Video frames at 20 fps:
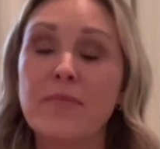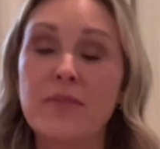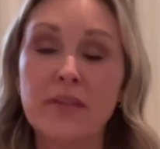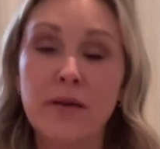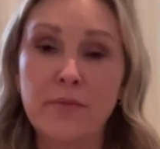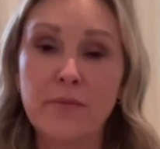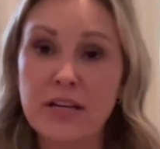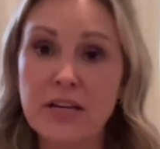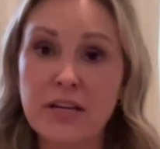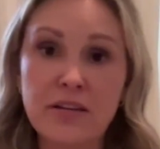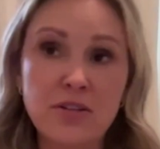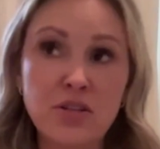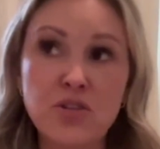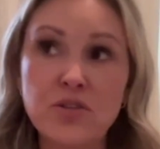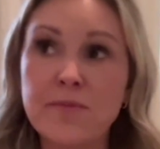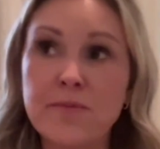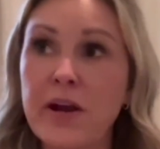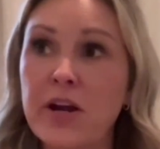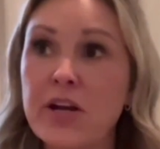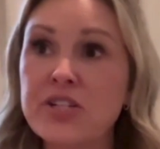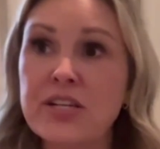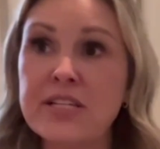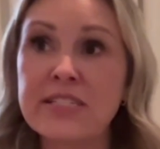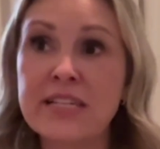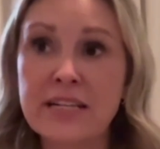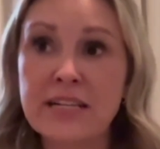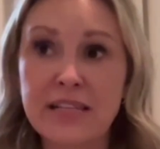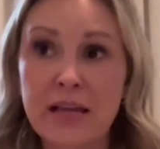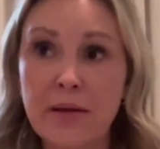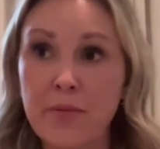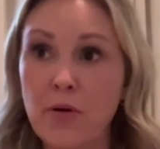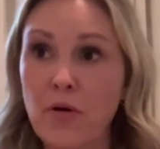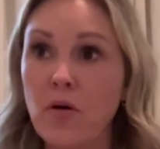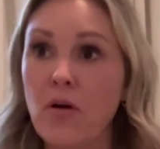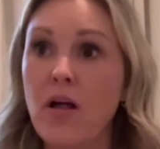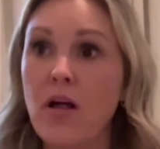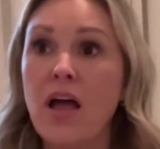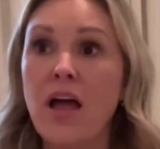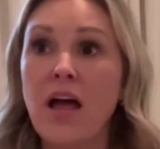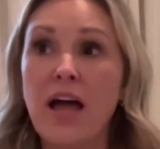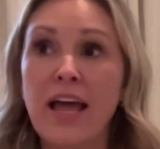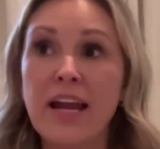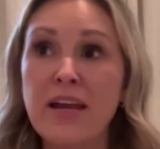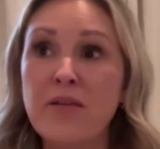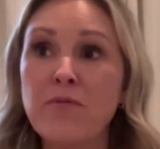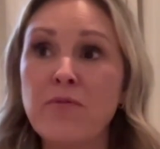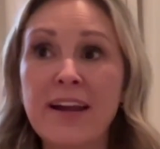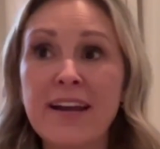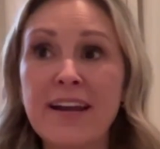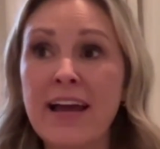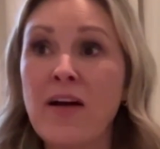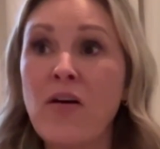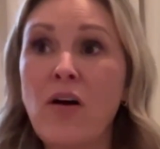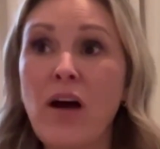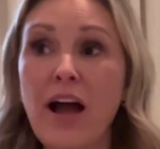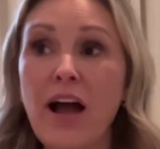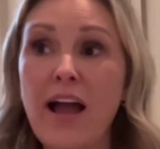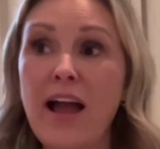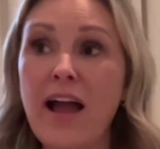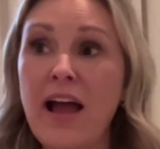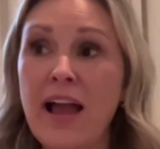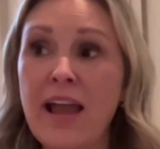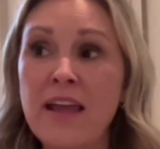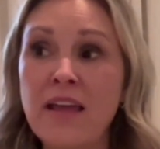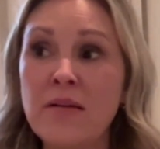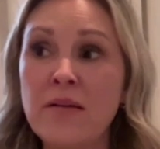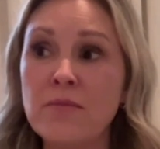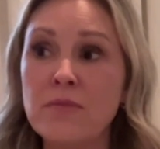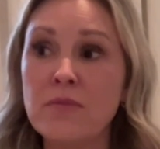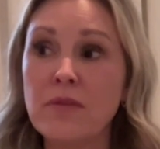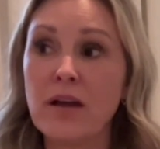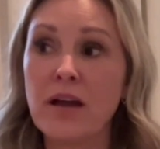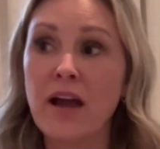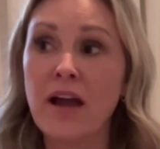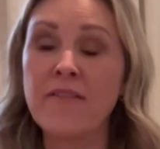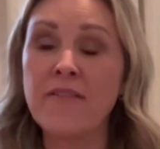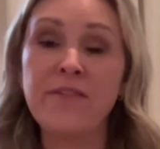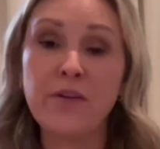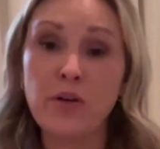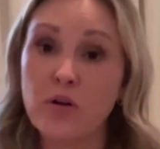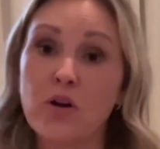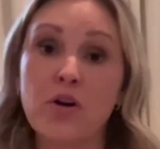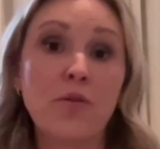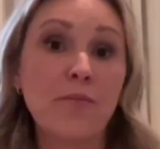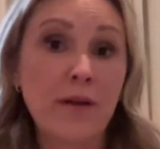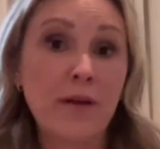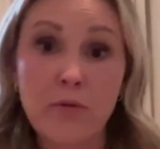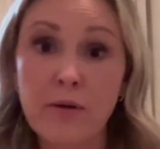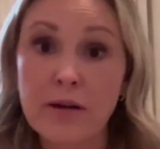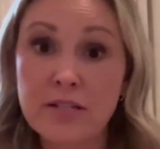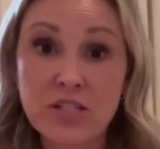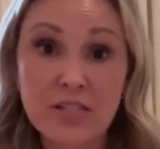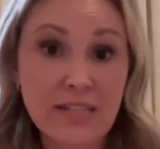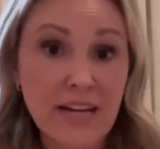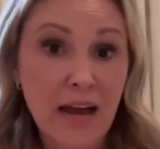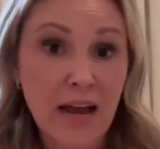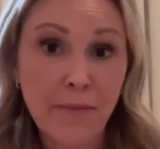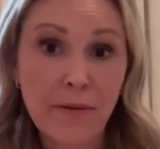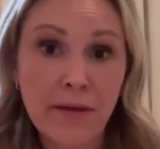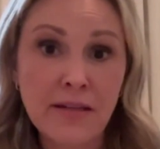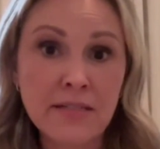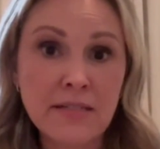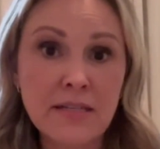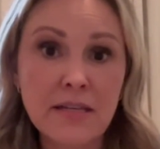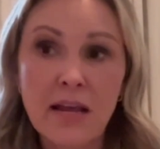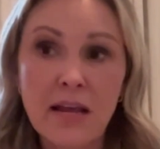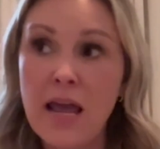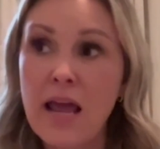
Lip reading: I'm going to use marriage as an example. Honey, right now, I feel hurt by what just happened.